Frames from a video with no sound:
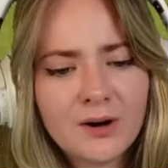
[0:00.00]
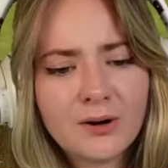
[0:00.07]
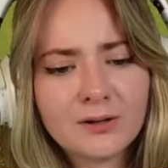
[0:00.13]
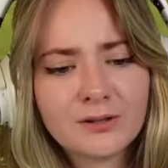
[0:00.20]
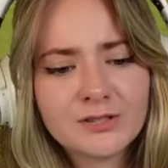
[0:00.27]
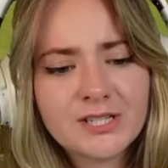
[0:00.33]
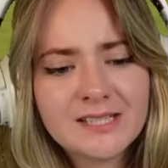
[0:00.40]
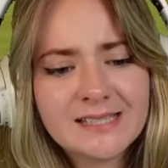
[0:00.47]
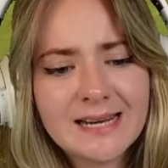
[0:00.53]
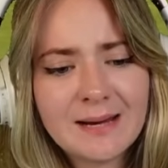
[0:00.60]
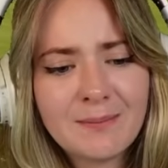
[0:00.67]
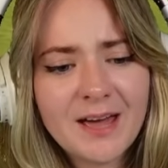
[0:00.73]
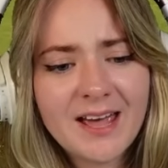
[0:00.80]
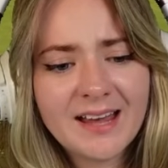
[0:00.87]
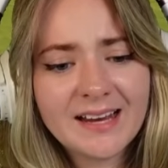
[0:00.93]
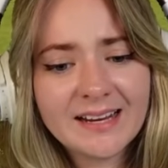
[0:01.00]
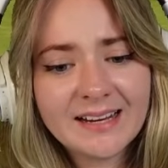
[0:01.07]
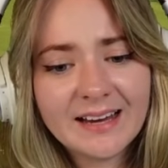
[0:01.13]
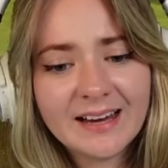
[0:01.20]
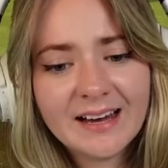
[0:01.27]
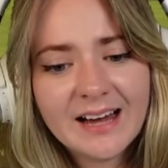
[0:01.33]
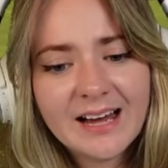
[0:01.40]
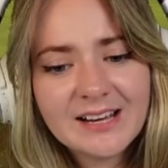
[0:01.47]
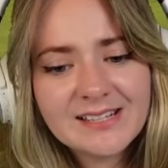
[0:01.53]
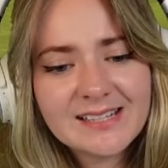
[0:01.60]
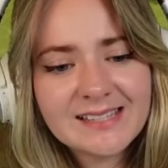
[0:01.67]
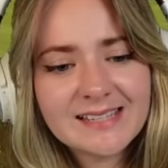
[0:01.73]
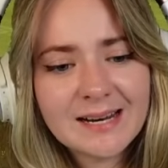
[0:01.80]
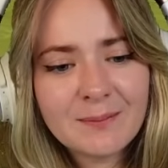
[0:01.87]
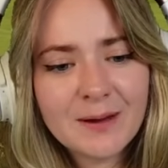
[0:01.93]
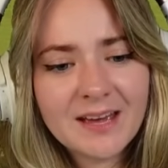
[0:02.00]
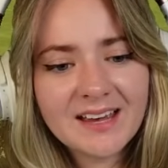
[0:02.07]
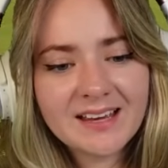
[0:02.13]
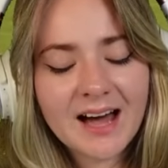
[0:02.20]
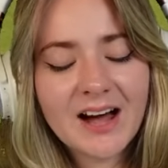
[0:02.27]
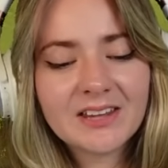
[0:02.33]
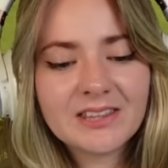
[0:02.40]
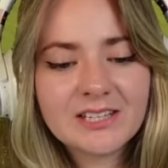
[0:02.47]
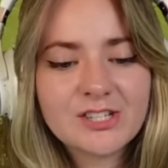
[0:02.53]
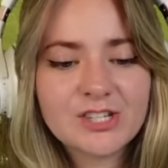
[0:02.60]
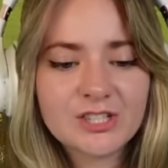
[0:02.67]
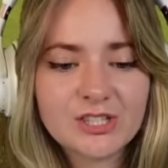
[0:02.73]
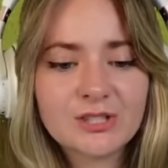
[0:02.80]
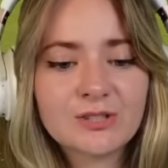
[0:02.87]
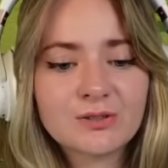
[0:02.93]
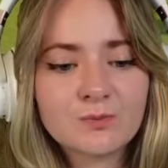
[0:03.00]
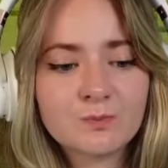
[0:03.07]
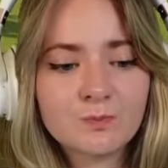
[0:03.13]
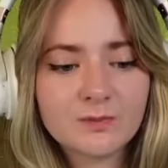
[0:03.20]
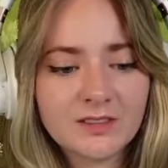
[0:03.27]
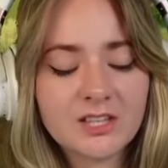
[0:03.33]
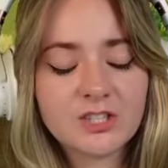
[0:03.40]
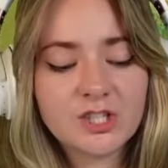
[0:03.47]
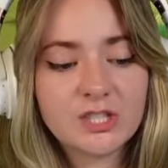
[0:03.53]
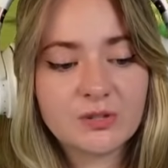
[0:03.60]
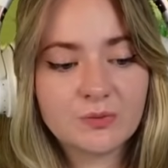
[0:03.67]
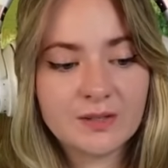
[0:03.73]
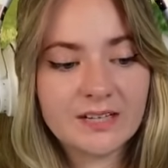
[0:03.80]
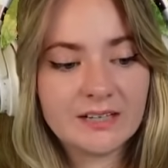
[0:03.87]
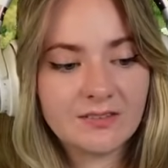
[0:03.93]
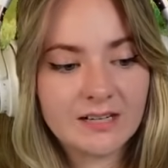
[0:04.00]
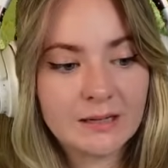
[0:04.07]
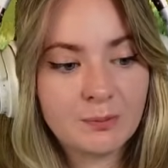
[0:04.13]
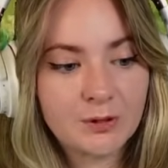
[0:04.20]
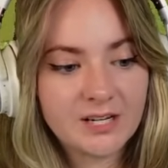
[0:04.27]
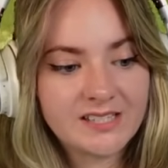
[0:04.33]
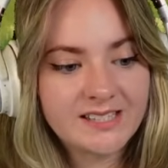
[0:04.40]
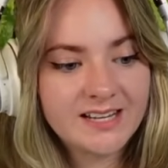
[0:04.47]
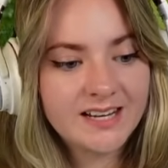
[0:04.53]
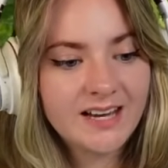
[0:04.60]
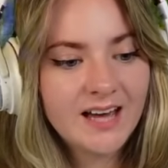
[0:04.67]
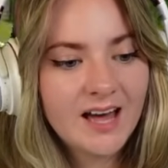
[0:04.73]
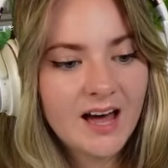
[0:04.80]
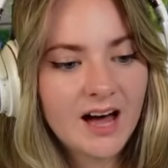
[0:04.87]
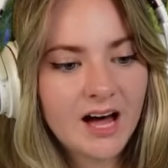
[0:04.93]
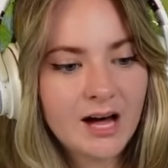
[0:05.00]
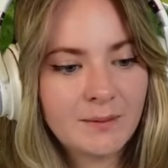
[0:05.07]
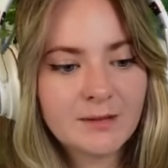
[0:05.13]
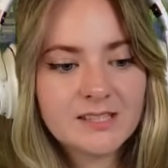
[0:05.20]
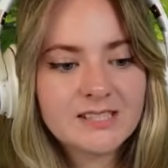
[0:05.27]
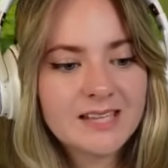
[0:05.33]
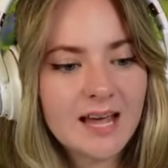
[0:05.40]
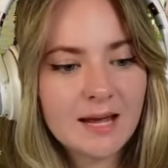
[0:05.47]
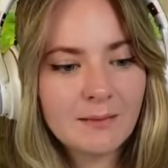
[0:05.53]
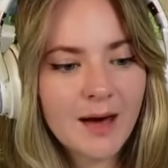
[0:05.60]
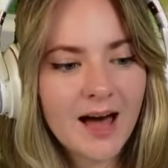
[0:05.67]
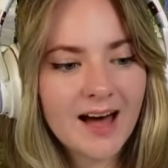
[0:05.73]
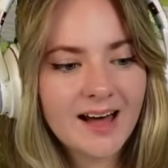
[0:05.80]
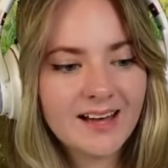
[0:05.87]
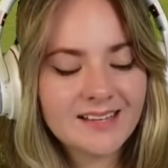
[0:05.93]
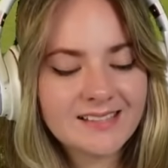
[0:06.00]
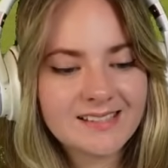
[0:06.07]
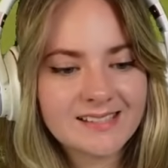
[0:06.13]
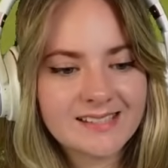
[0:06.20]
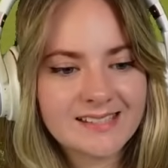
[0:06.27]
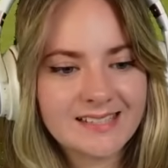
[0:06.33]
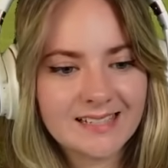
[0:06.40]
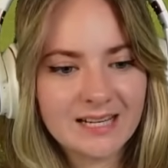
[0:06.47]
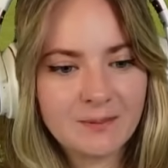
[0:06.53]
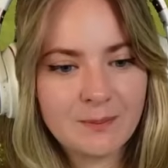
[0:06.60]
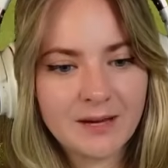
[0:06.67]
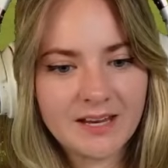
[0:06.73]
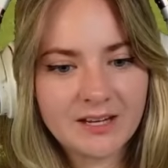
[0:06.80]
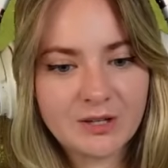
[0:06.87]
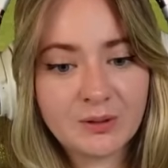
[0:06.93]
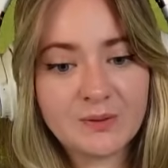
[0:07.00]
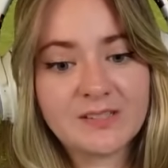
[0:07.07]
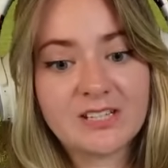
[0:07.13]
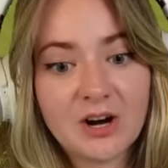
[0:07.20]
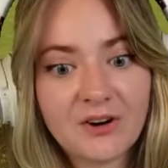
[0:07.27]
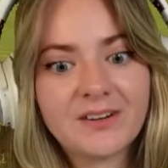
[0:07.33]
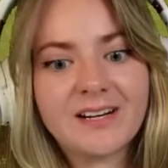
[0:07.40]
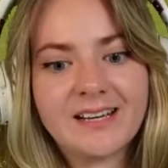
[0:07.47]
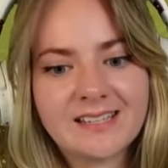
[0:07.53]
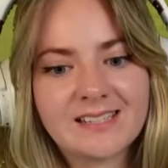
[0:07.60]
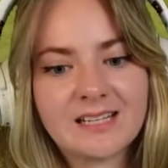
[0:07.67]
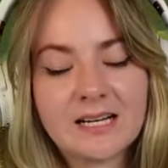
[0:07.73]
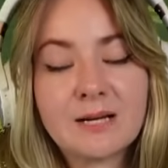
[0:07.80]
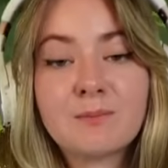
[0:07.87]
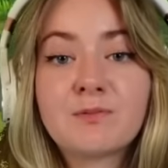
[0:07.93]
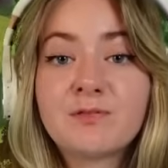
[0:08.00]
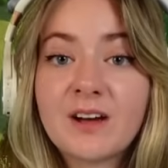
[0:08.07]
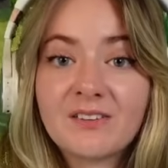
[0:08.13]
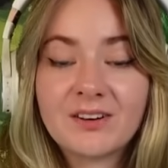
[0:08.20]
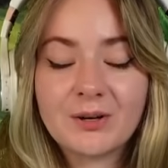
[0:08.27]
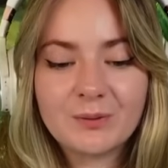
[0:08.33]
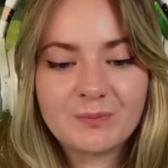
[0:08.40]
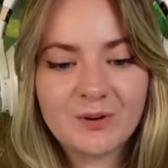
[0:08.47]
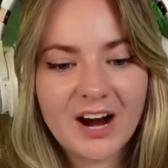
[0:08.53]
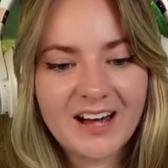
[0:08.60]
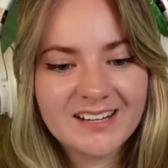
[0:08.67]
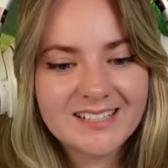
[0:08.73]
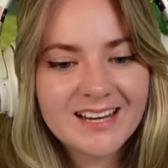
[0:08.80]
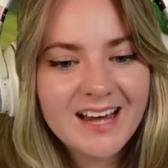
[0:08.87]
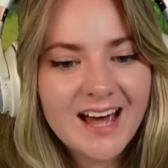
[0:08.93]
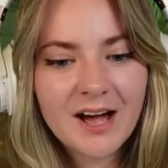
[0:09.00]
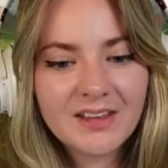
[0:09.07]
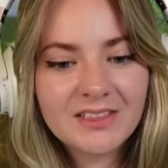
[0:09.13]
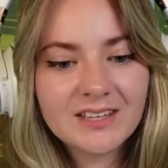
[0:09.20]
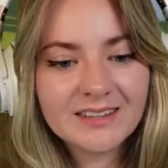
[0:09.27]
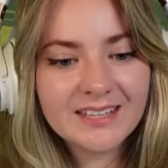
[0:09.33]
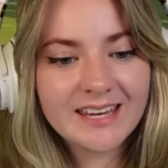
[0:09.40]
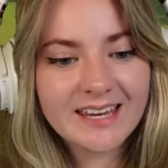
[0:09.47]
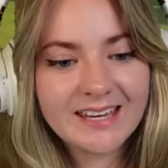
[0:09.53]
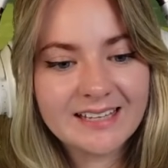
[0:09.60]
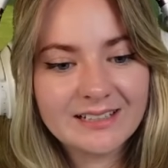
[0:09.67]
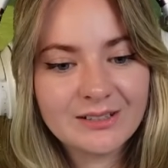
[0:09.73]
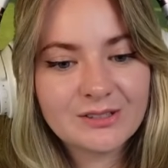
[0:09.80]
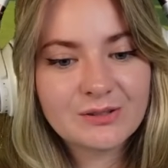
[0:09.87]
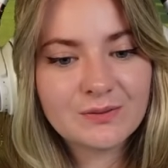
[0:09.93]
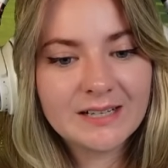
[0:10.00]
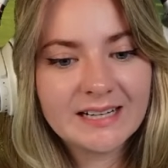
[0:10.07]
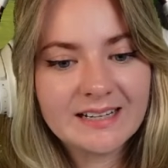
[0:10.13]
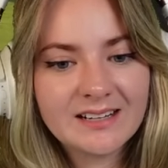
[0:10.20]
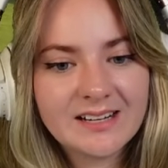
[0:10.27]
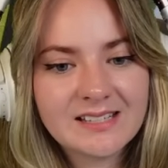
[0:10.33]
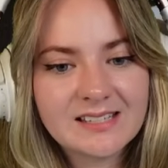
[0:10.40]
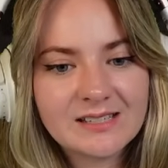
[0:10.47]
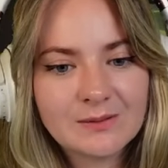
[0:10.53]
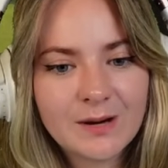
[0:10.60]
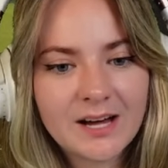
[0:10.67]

Oh, look, she's sleeping. She's sleeping. I think she's really, really pretty. Same as Sleepy, who is currently asleep, very on brand. I think that he looks really nice as